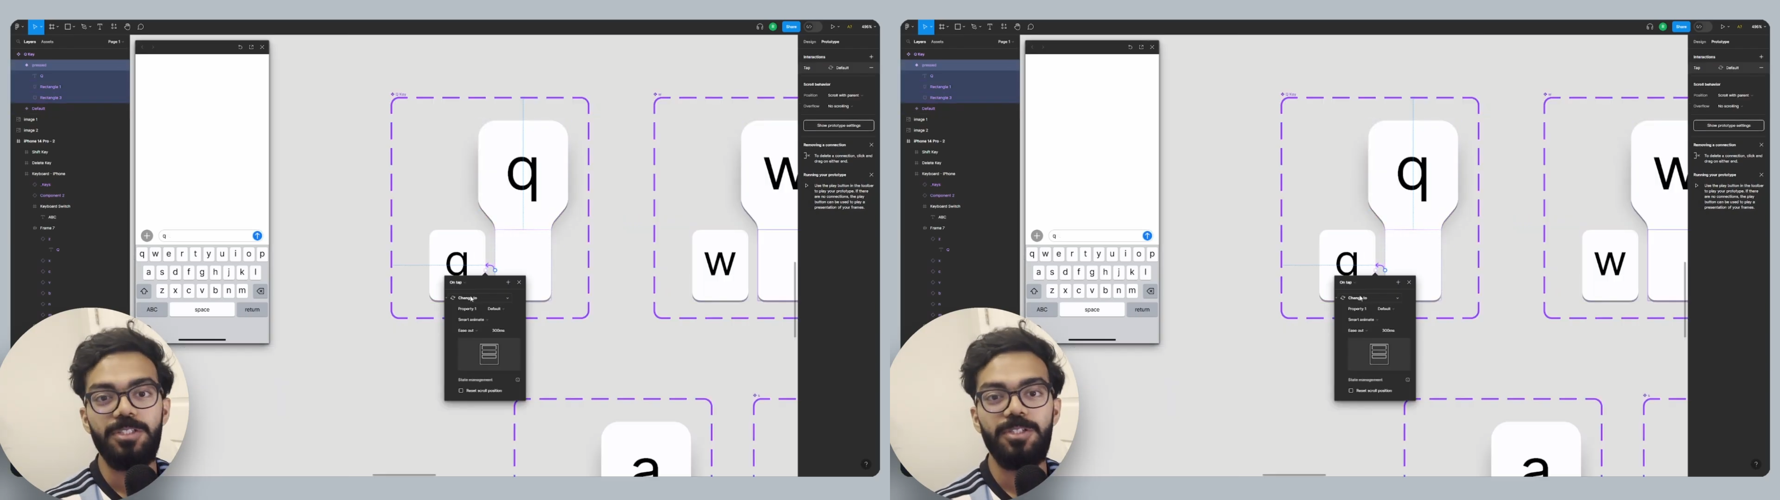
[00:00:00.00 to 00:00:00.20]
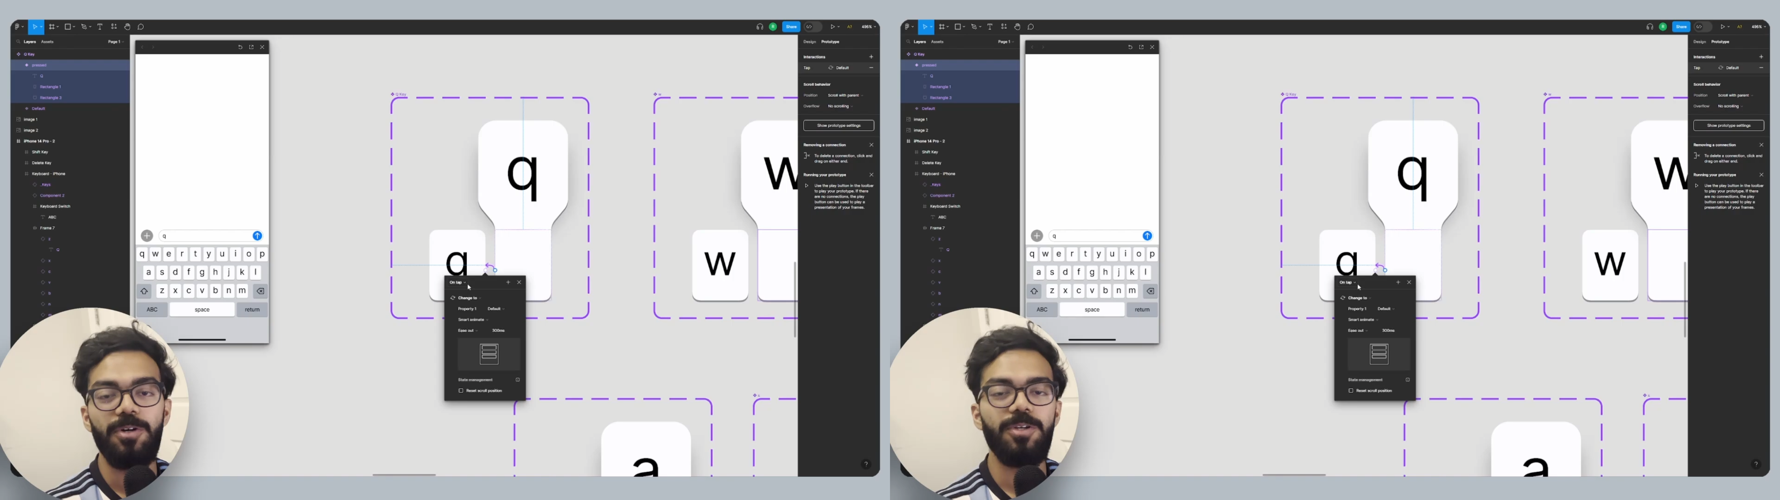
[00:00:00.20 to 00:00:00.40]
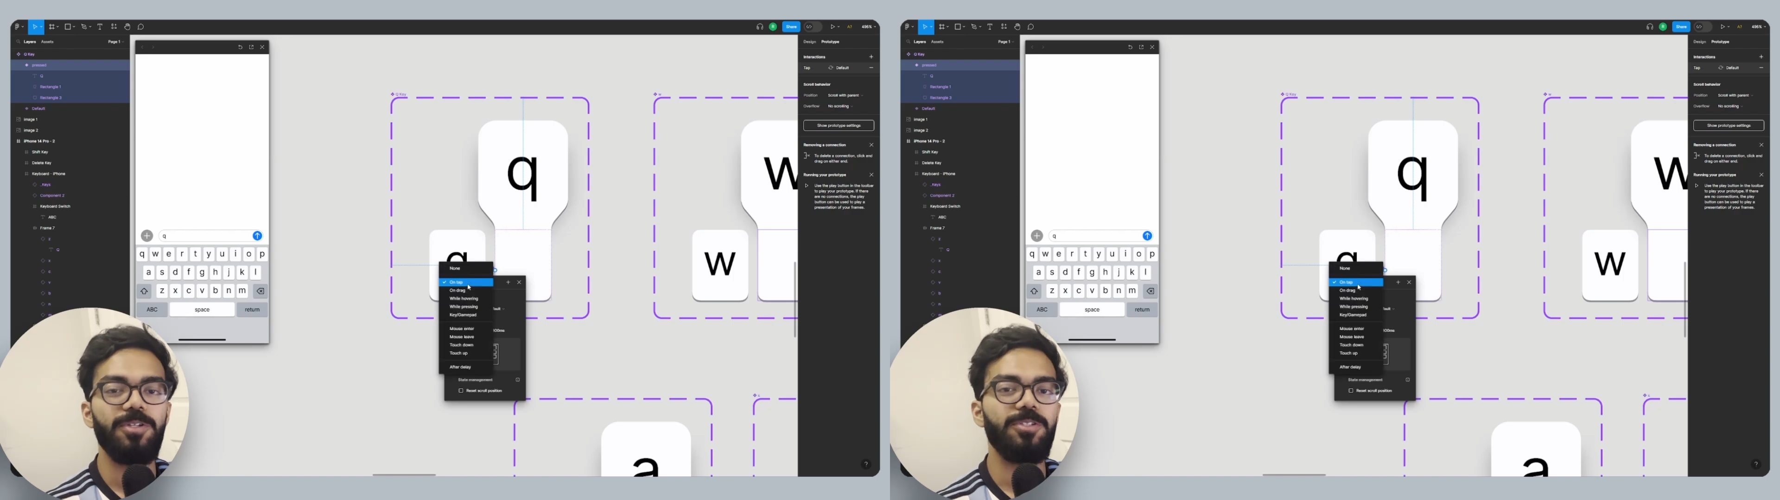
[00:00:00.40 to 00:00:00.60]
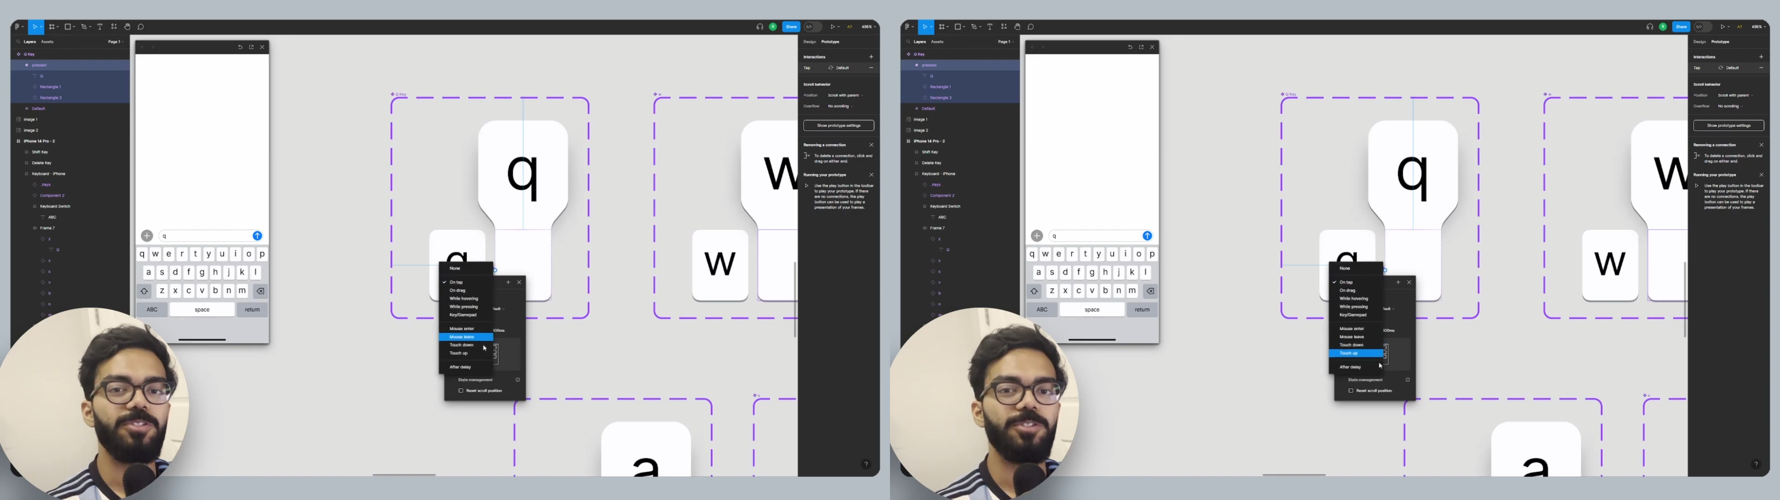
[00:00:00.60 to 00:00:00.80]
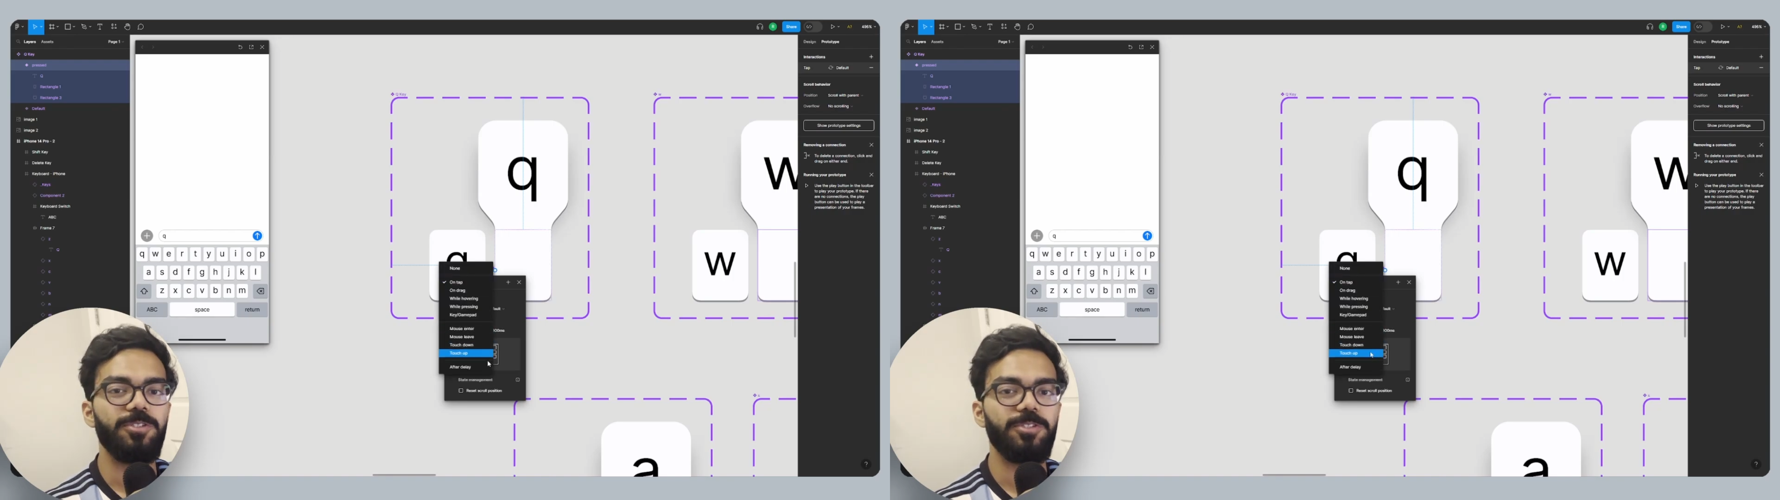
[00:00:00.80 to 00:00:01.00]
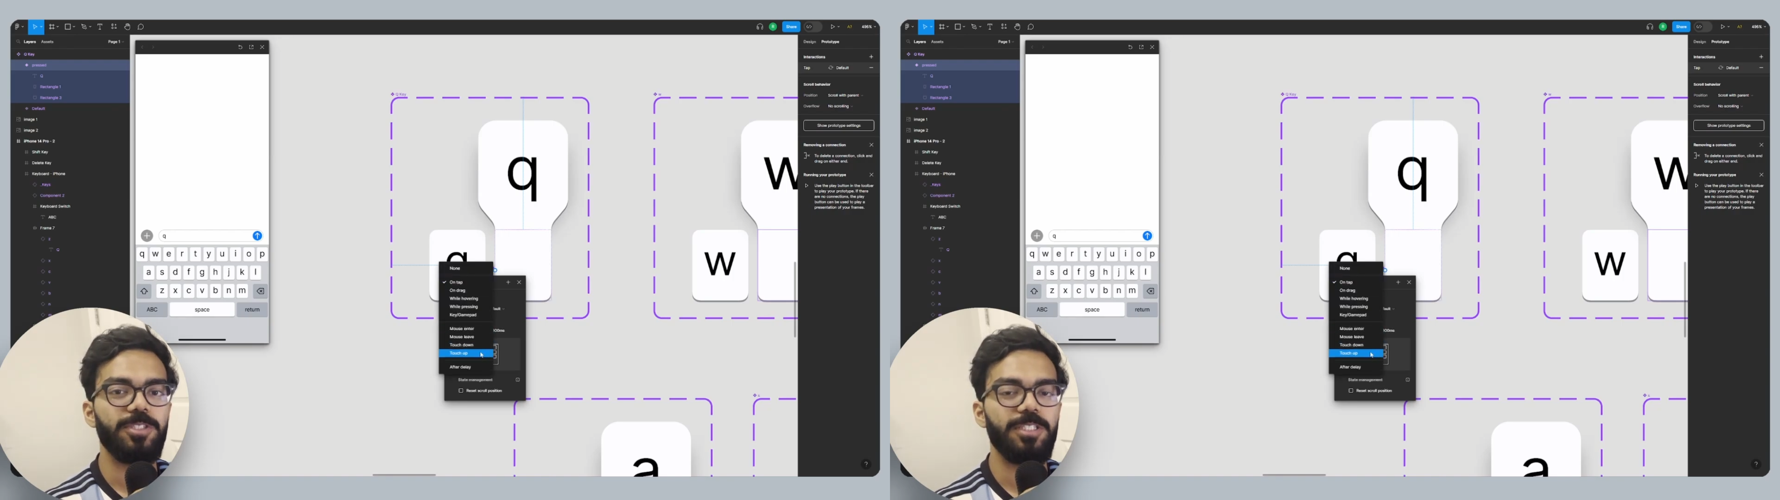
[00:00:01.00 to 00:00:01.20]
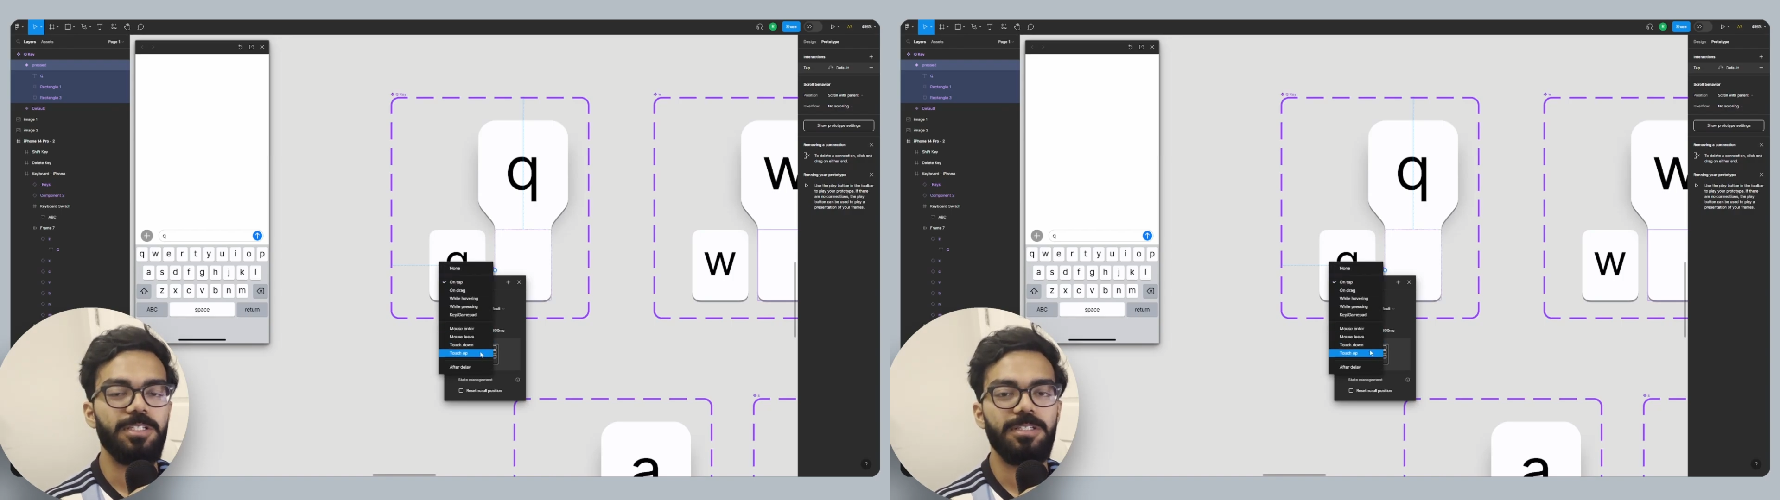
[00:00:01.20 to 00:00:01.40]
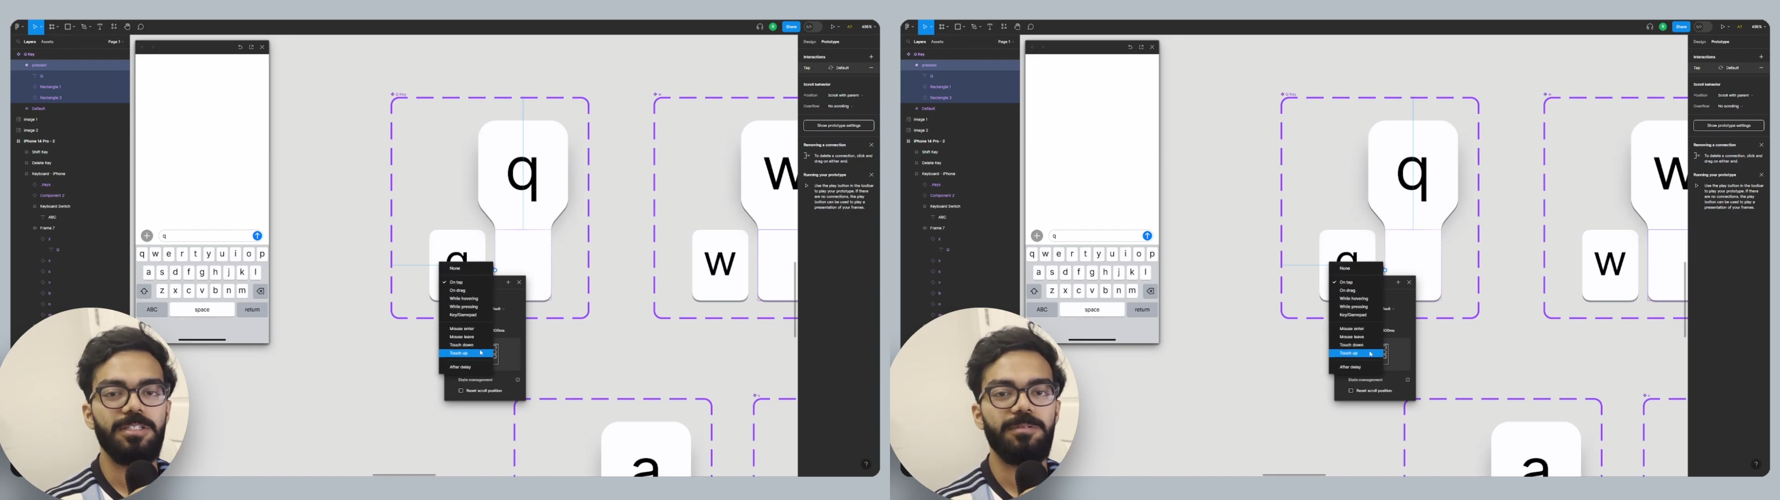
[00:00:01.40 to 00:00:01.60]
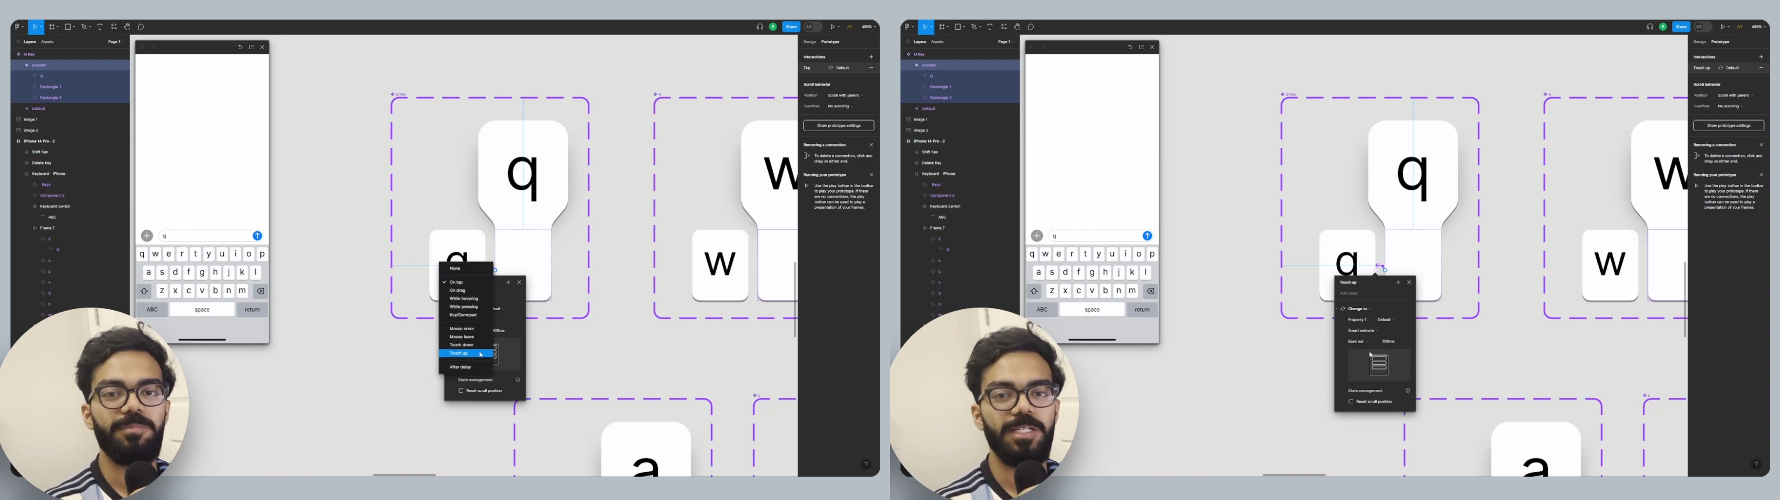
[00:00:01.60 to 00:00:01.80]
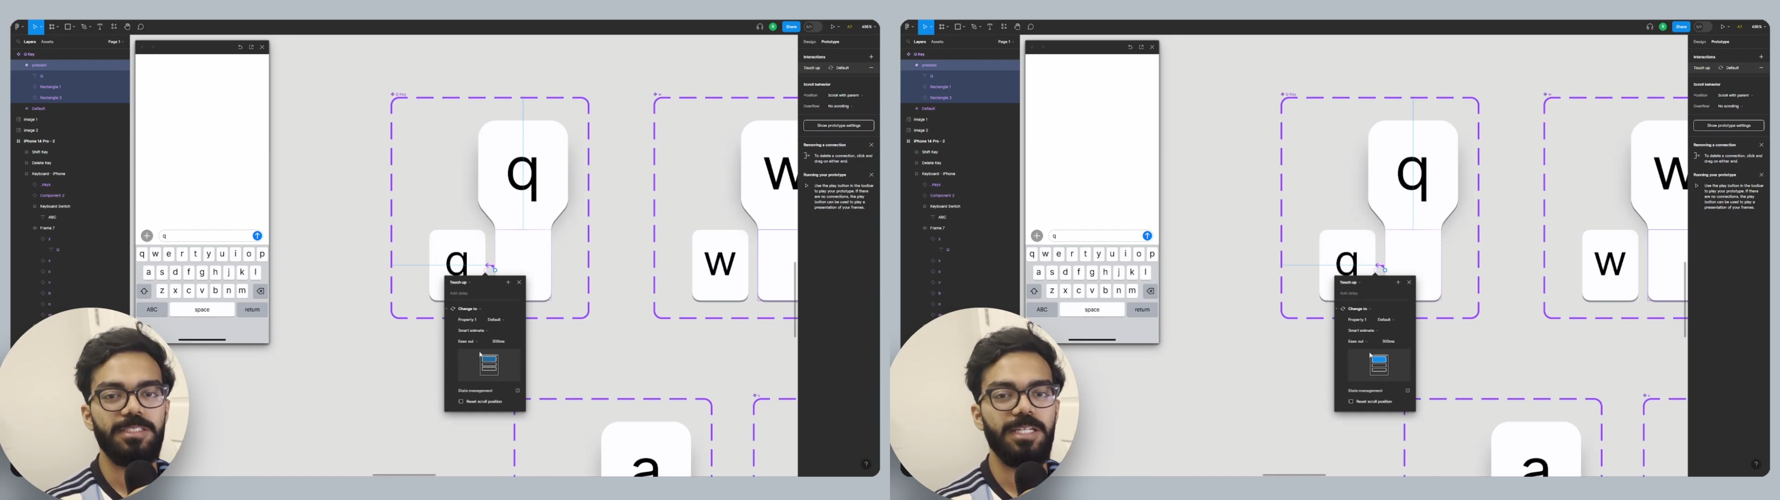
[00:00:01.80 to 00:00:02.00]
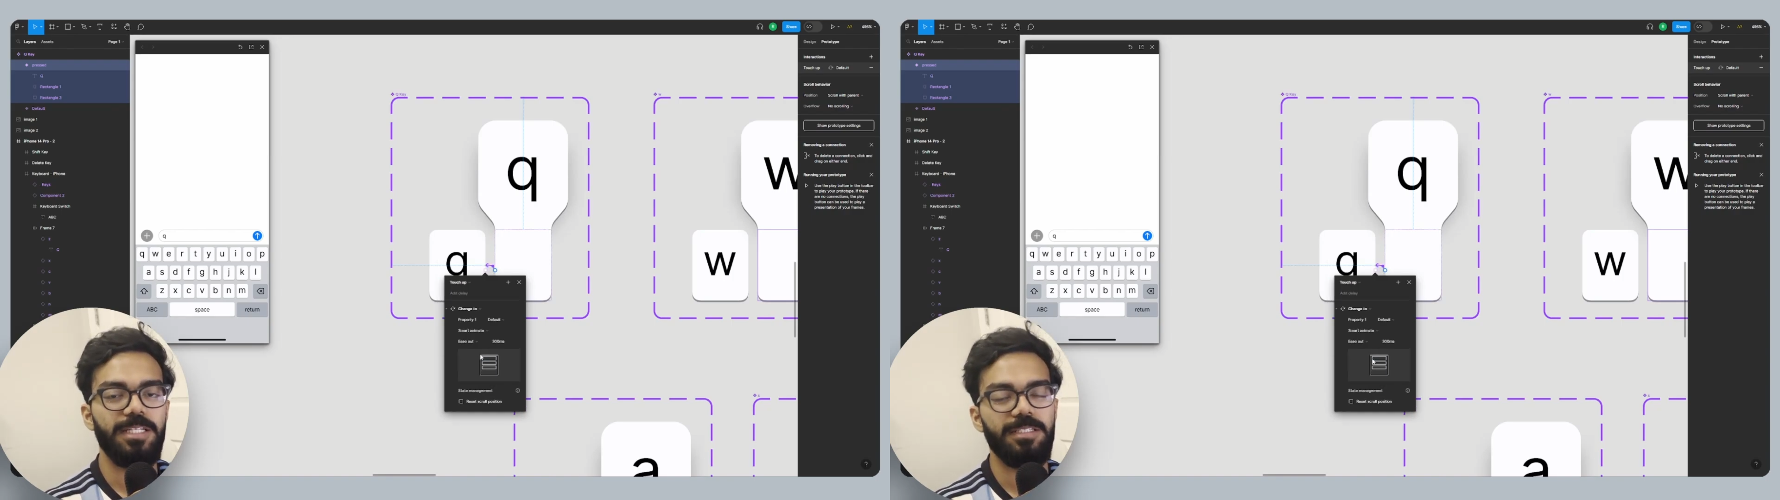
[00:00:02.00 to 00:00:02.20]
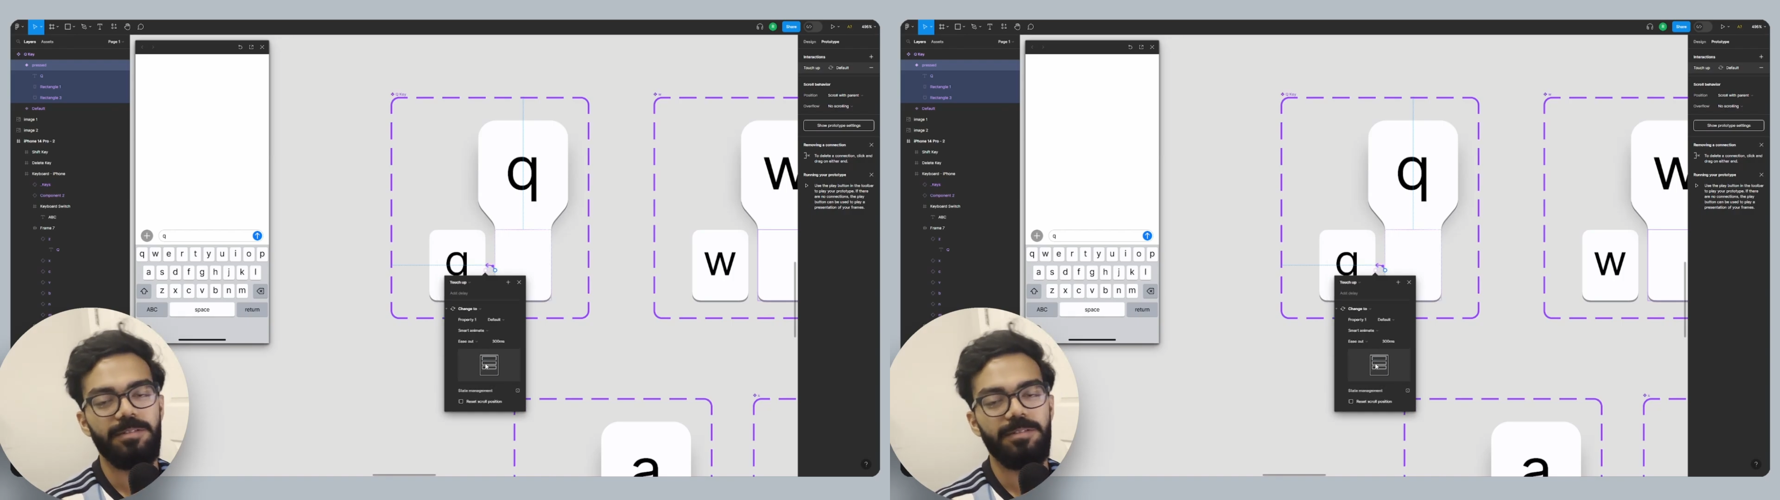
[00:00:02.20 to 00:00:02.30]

So you choose the press state,